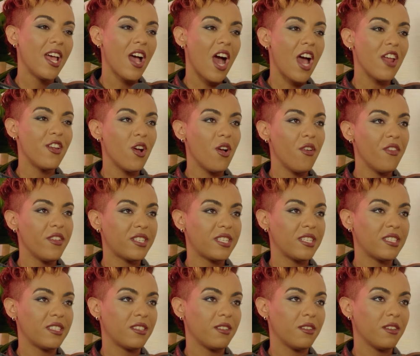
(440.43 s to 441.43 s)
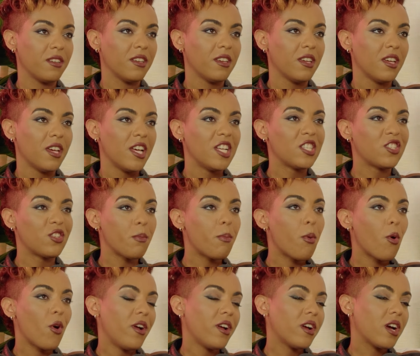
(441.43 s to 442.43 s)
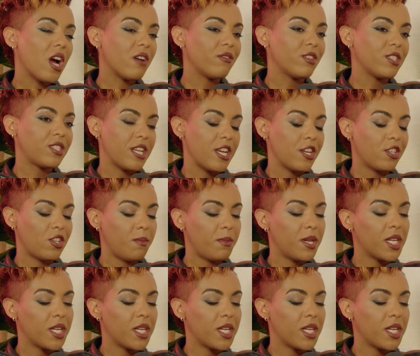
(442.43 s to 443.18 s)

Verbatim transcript: I know this is a this is an important conversation,